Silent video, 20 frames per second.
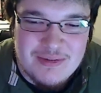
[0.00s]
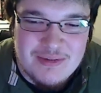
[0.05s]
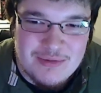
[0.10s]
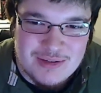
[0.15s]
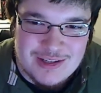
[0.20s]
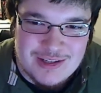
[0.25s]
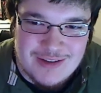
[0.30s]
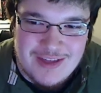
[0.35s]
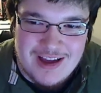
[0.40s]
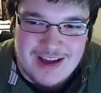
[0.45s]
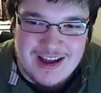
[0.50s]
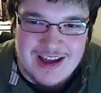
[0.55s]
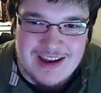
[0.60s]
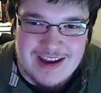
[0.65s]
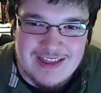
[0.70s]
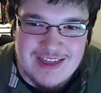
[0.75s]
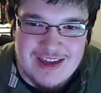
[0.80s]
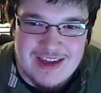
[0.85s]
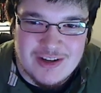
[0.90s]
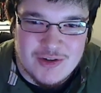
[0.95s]
so that kind
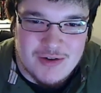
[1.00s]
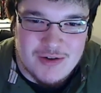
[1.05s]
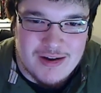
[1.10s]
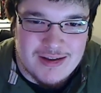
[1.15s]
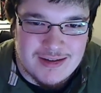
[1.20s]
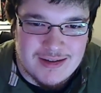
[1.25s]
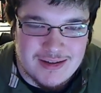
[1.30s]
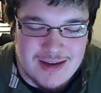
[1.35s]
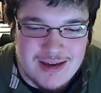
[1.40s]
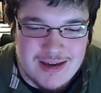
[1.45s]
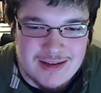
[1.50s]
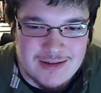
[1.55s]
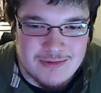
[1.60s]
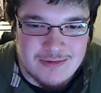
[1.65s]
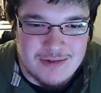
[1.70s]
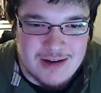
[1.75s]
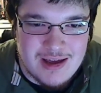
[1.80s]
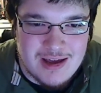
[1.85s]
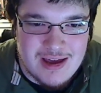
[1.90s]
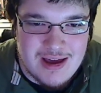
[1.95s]
of thing translates
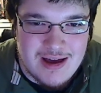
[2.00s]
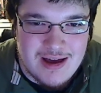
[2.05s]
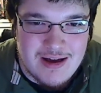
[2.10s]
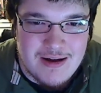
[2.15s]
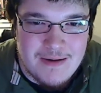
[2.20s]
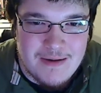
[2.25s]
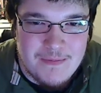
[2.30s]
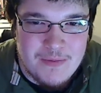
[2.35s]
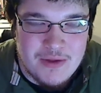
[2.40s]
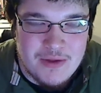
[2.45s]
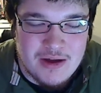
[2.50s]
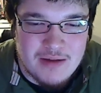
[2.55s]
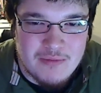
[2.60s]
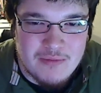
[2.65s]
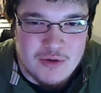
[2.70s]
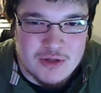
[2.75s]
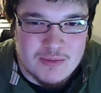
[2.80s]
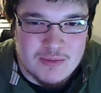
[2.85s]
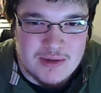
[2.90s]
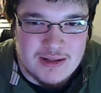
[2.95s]
when I, on
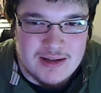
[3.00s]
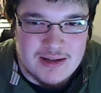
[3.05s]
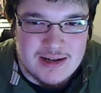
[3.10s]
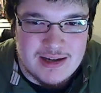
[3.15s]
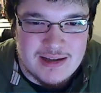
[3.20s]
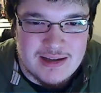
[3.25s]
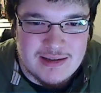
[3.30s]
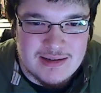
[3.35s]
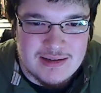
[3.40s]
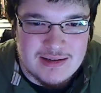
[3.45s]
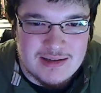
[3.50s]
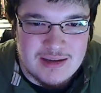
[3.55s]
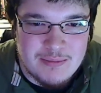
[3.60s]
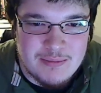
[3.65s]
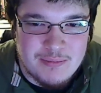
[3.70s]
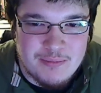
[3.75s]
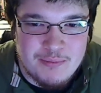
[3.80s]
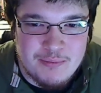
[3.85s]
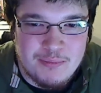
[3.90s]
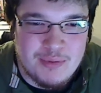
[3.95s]
most of my lines,
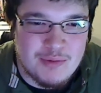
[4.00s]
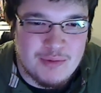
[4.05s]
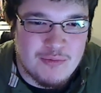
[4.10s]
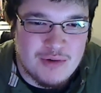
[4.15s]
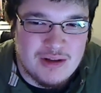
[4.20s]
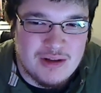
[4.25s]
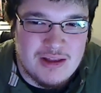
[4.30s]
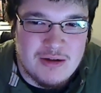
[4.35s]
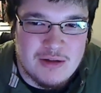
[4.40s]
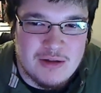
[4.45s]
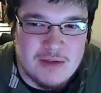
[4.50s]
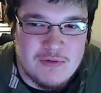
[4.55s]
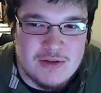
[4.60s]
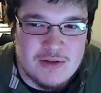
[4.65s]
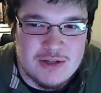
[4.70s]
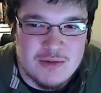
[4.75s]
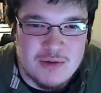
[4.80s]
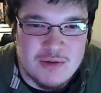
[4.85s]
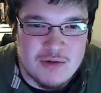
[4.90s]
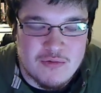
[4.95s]
but really only if you
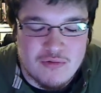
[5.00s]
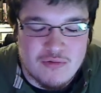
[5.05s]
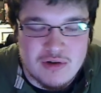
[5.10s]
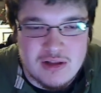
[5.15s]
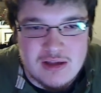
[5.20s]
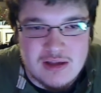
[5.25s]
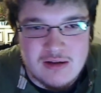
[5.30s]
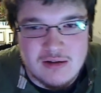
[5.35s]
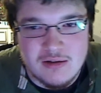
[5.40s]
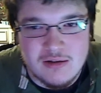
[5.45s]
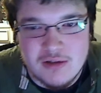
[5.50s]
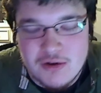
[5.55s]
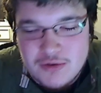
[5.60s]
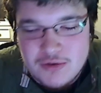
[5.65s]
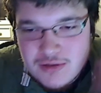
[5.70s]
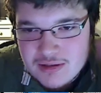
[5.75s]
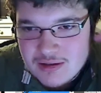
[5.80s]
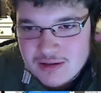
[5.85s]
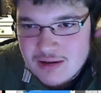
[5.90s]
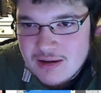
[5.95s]
zoom in really
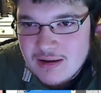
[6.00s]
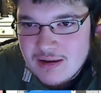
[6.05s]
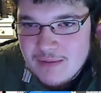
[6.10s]
close.